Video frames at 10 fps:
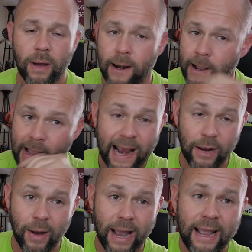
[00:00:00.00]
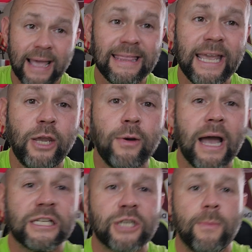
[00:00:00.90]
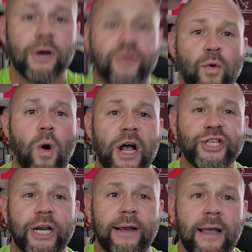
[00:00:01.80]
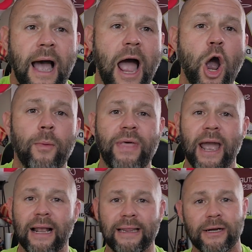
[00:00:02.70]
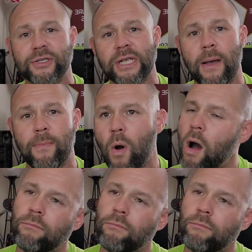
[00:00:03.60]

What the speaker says: But anyway, thank you guys so much for watching. I hope that clears up